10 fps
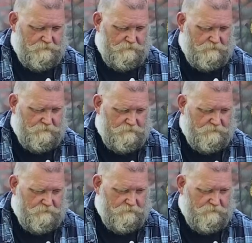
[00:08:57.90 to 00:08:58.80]

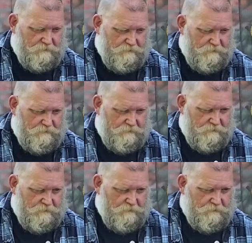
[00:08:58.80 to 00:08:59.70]

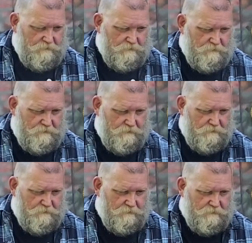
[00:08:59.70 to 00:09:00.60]

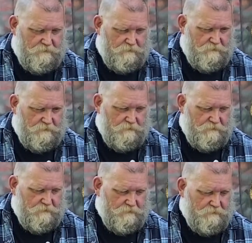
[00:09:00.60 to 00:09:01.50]

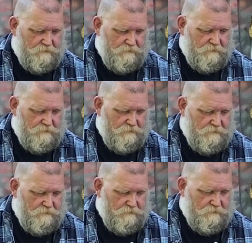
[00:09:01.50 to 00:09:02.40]

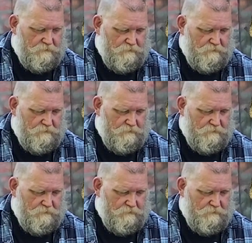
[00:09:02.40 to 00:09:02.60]
No words are spoken by the person on screen.